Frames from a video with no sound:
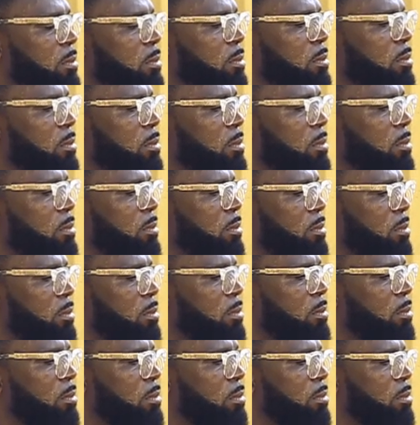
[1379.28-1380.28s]

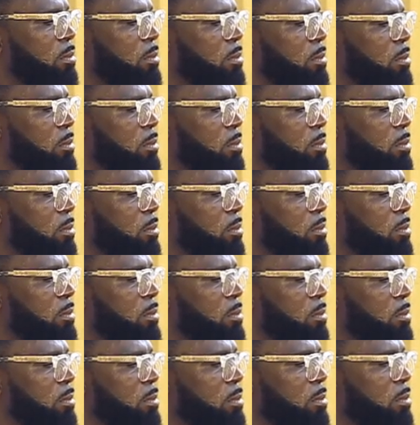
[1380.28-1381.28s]

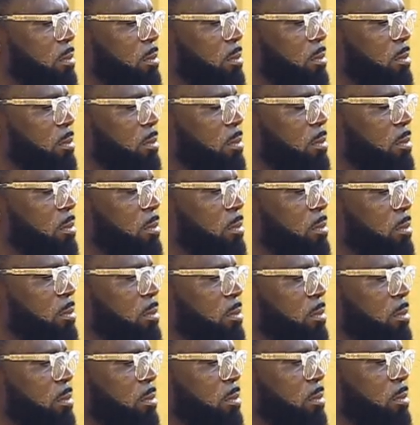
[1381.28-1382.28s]
(silent)